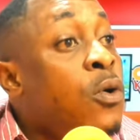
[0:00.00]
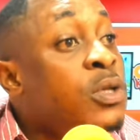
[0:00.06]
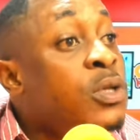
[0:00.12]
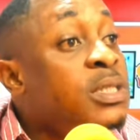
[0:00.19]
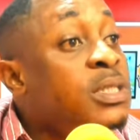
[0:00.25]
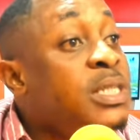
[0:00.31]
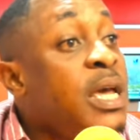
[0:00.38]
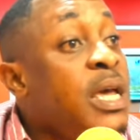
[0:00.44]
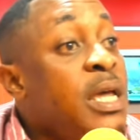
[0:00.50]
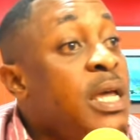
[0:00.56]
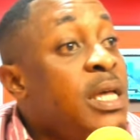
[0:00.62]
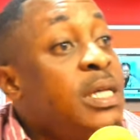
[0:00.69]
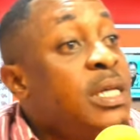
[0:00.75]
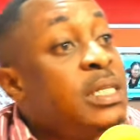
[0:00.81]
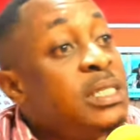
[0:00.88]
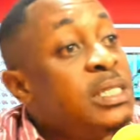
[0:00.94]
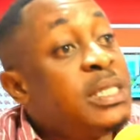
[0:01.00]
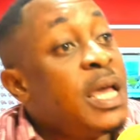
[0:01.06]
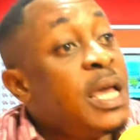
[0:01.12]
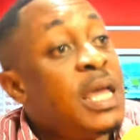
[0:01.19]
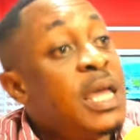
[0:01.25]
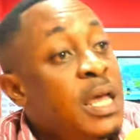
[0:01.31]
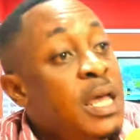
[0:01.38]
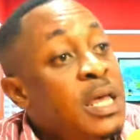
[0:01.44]
Same bench
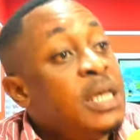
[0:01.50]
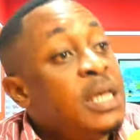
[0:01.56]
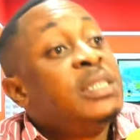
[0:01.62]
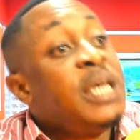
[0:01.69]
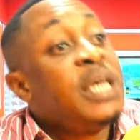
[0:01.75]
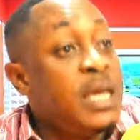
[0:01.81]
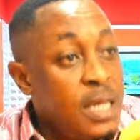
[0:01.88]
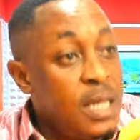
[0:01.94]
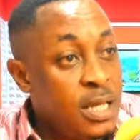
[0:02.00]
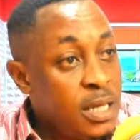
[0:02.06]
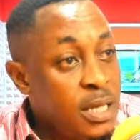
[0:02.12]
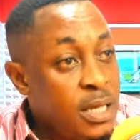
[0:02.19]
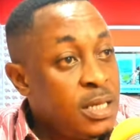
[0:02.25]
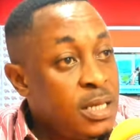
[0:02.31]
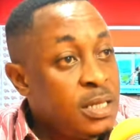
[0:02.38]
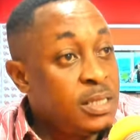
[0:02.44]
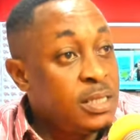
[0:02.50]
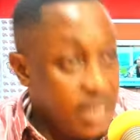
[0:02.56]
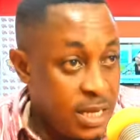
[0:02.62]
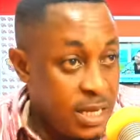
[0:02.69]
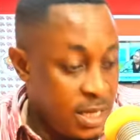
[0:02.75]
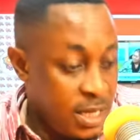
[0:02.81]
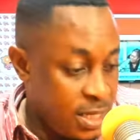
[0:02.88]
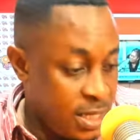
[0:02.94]
will be his campato.
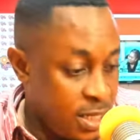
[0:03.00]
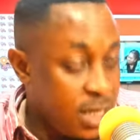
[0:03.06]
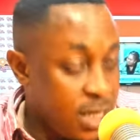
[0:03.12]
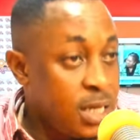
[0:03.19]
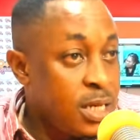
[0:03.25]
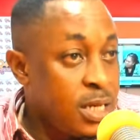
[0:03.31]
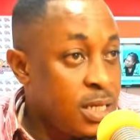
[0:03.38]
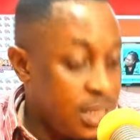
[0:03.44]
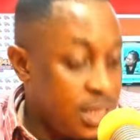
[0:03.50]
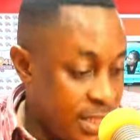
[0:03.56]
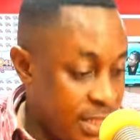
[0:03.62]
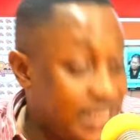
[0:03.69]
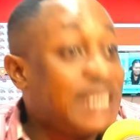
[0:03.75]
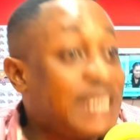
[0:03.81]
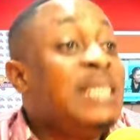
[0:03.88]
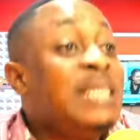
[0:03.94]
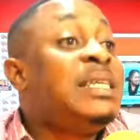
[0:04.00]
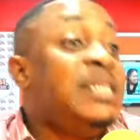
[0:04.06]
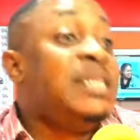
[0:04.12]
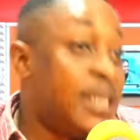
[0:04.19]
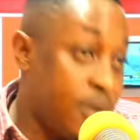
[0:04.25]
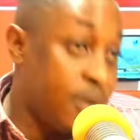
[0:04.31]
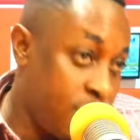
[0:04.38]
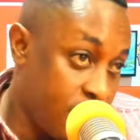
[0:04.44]
T. A statistic is
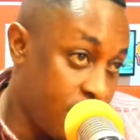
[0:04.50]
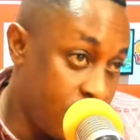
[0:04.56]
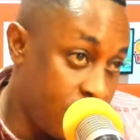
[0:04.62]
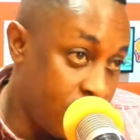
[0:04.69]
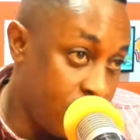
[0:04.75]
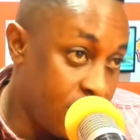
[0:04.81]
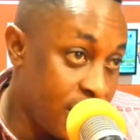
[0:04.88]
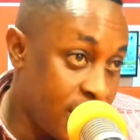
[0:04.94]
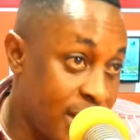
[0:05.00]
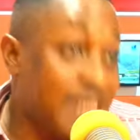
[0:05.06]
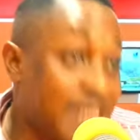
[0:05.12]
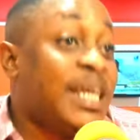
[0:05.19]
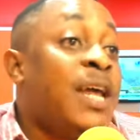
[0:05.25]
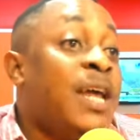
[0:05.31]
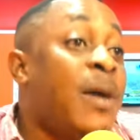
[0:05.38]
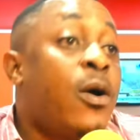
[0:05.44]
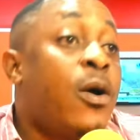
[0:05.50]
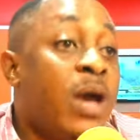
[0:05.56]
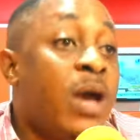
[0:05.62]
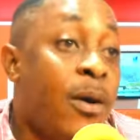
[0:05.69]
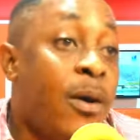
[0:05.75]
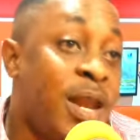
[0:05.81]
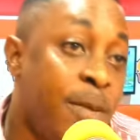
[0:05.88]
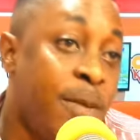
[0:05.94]
you know. Nasem name
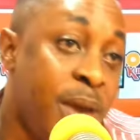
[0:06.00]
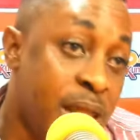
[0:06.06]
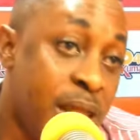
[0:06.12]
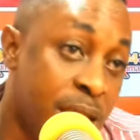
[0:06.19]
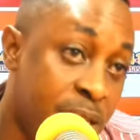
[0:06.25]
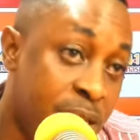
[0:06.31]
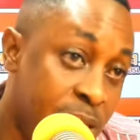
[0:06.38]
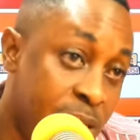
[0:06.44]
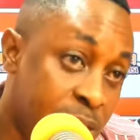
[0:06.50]
acquire when you be in a day.